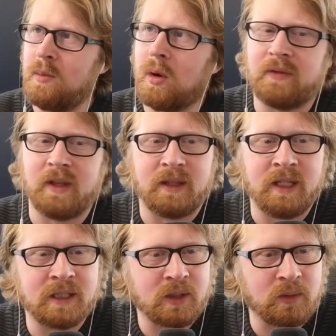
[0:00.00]
of the
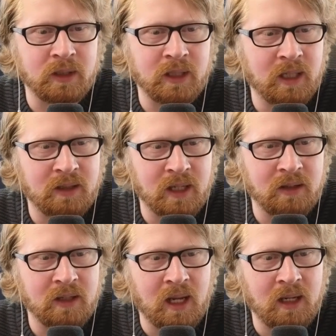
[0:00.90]
thesis, really, at the end of
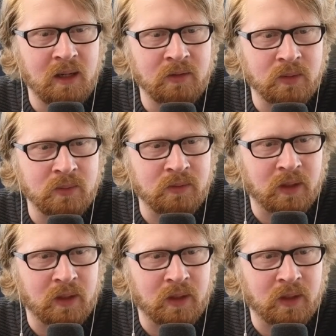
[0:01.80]
the day, in terms of like